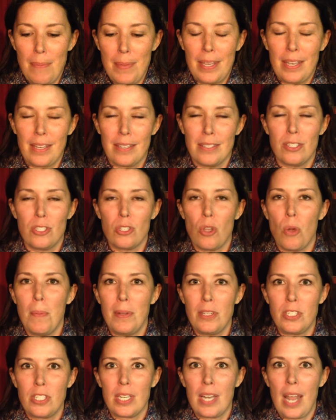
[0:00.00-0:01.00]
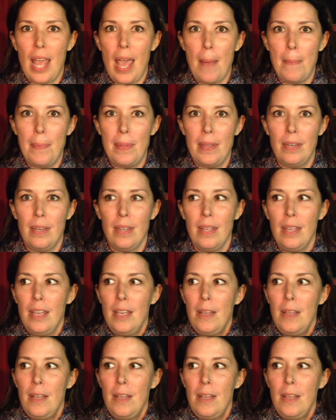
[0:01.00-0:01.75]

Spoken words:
because so much can happen